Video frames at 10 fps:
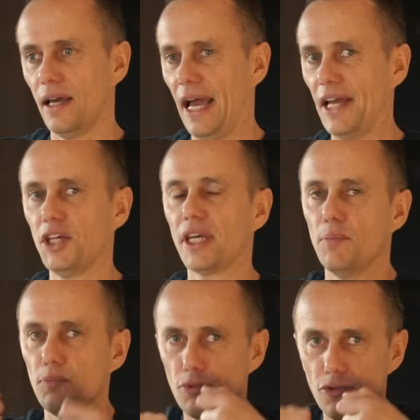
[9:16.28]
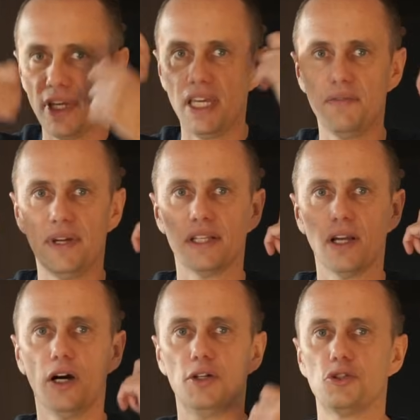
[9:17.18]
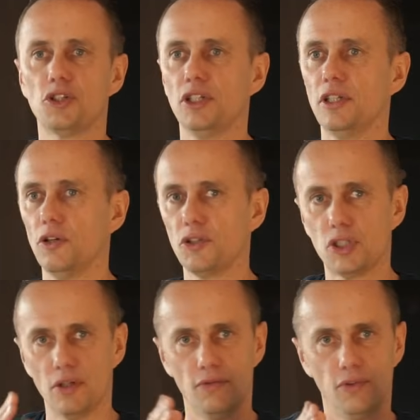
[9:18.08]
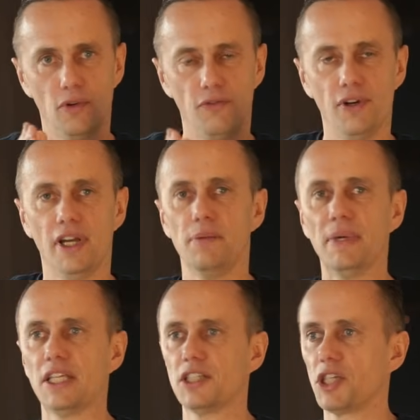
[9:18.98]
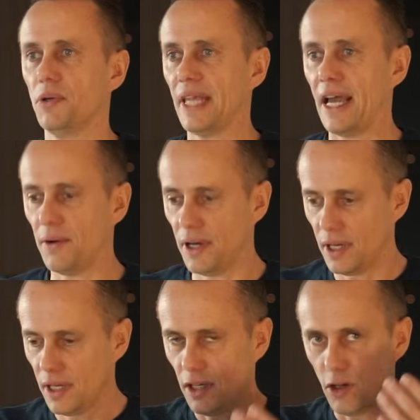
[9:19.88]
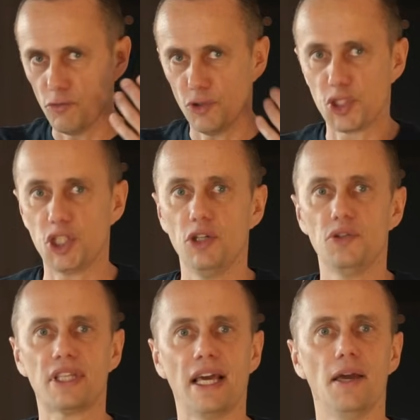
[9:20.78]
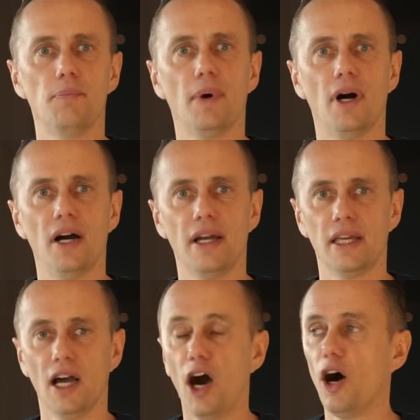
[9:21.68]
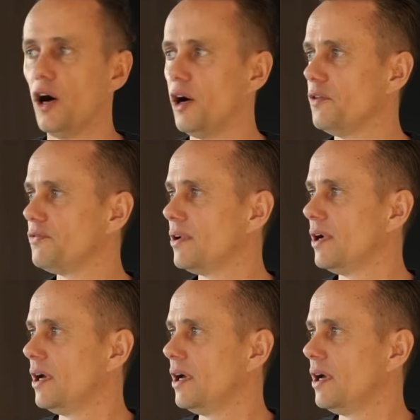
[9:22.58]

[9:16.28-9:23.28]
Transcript: and you can breathe in hydrogen and oxygen for 30 minutes to an hour, reduce it by half,